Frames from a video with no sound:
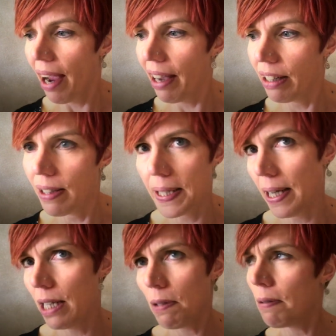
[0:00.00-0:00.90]
And I
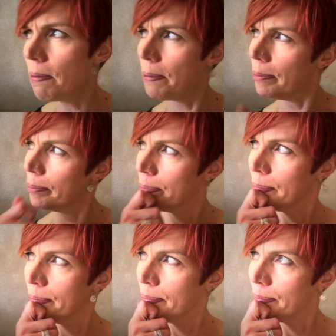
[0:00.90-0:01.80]
said, Oh,
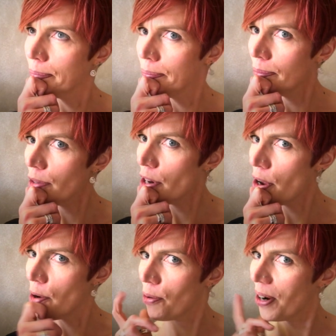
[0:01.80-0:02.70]

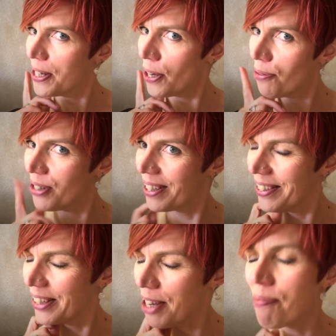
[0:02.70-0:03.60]
no, I don't
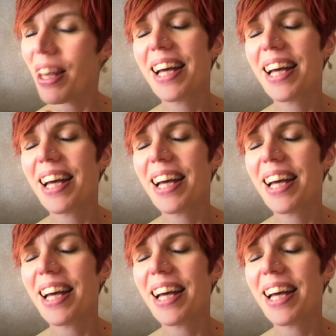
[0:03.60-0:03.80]
actually.